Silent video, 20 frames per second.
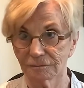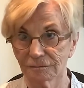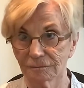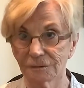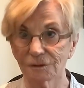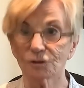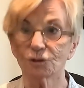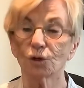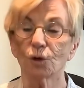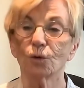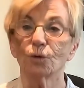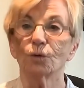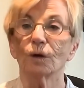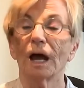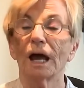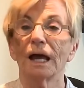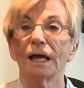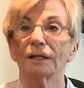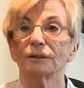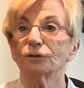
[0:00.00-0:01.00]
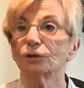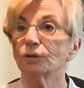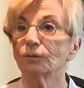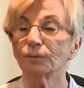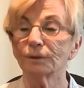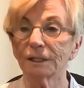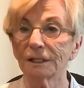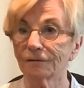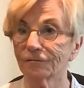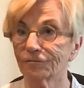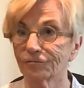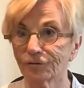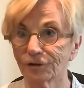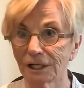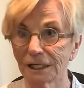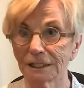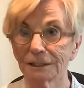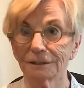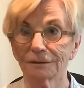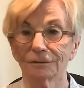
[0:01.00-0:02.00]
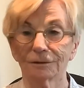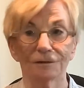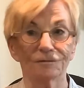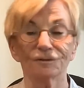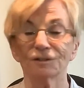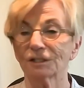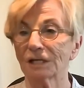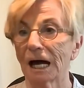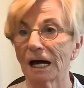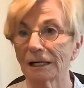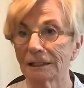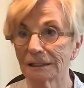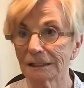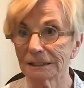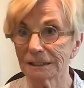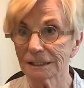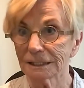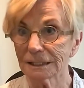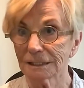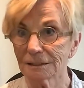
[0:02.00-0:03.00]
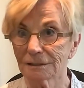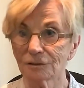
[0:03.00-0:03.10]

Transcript: So don't be afraid of silence.